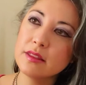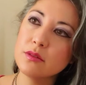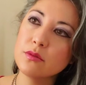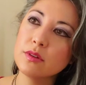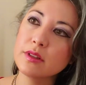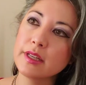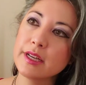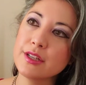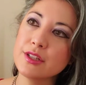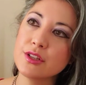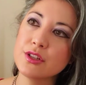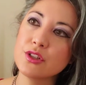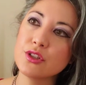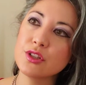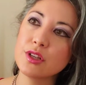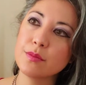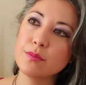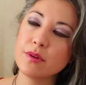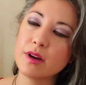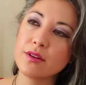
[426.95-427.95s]

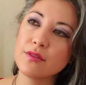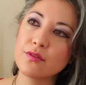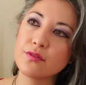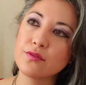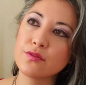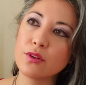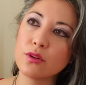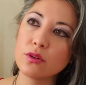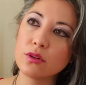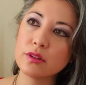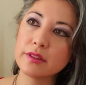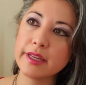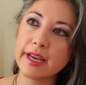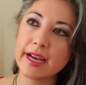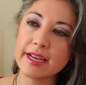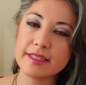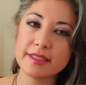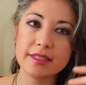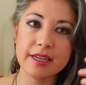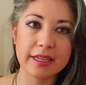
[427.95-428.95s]
relationship unfold
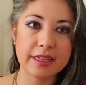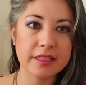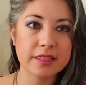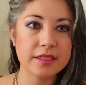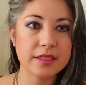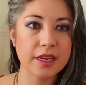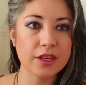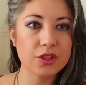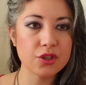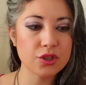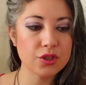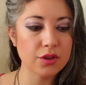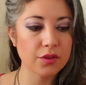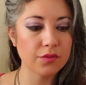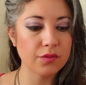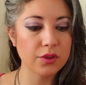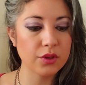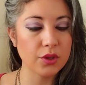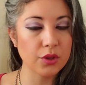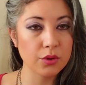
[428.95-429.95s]
as an extension
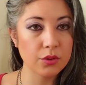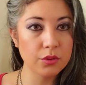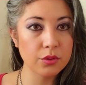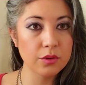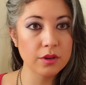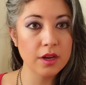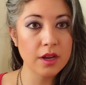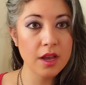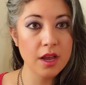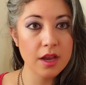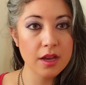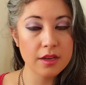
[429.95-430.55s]
of you,